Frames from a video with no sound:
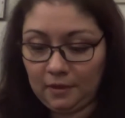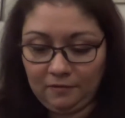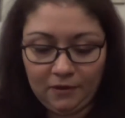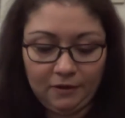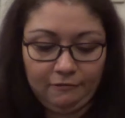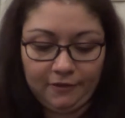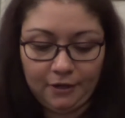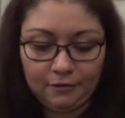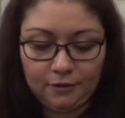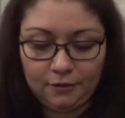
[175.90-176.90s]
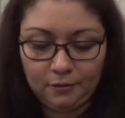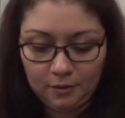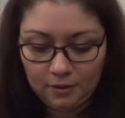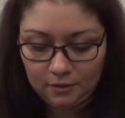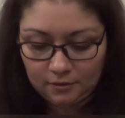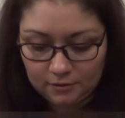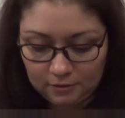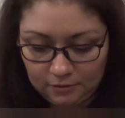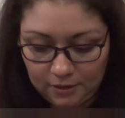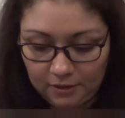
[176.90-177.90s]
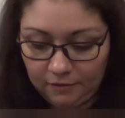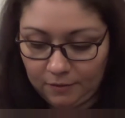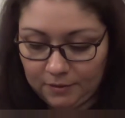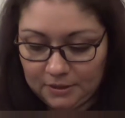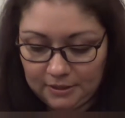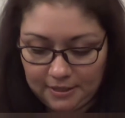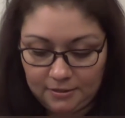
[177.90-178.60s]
very fair though, so not everyone's skin